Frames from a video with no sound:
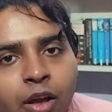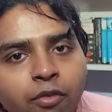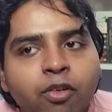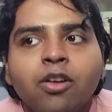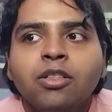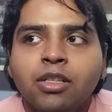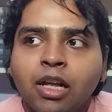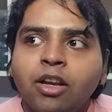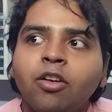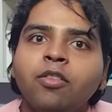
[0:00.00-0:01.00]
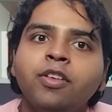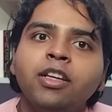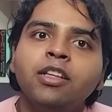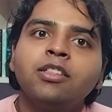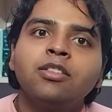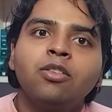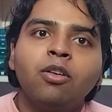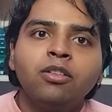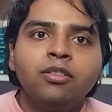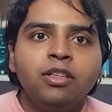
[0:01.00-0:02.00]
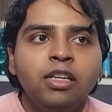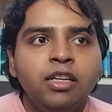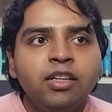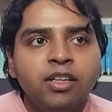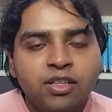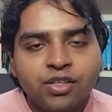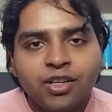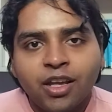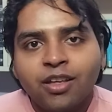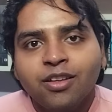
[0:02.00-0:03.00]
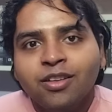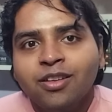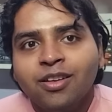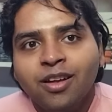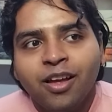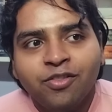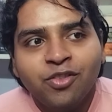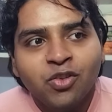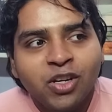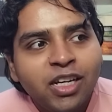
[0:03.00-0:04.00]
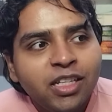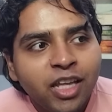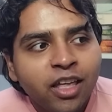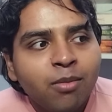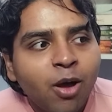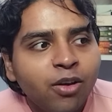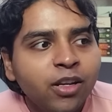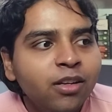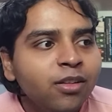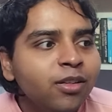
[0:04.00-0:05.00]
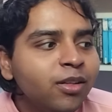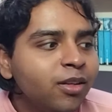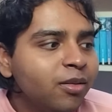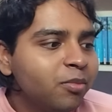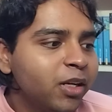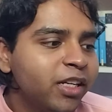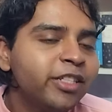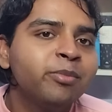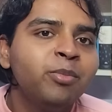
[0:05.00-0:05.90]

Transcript: Of course, a lot of it is not really realistic if you really think about it, but it's